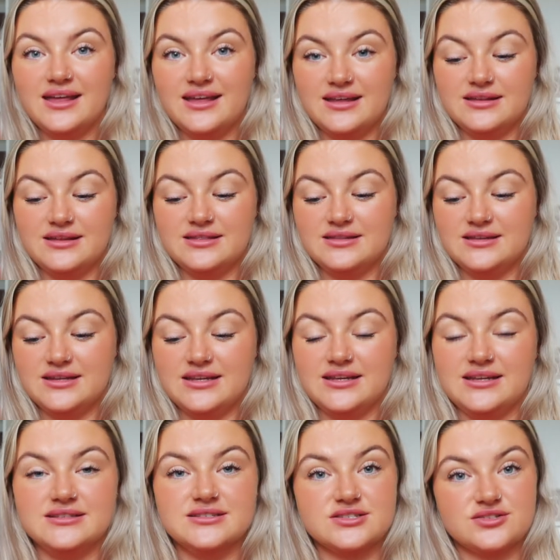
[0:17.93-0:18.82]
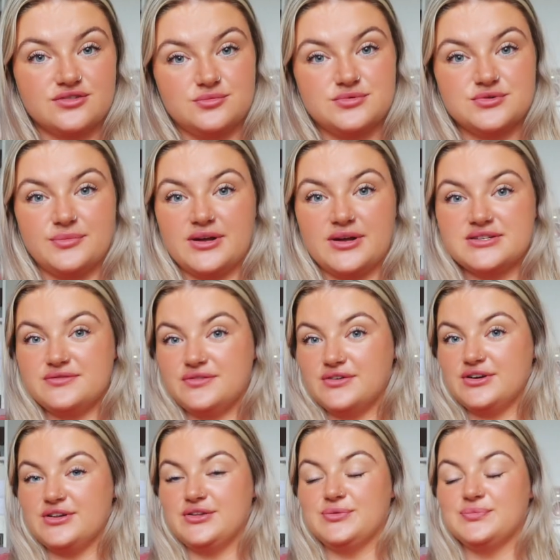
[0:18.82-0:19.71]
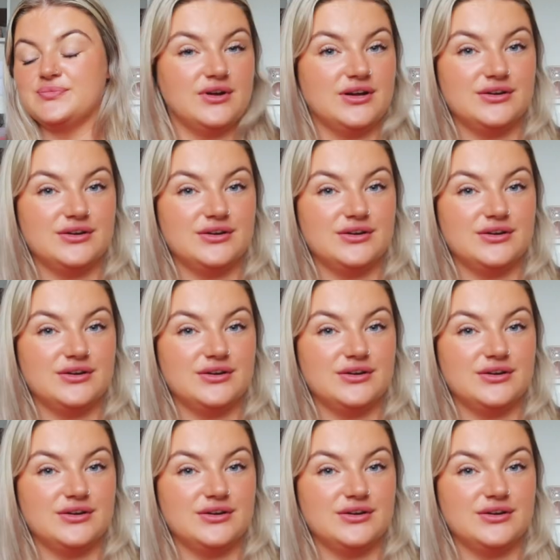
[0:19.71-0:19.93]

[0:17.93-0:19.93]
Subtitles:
in the description box for you.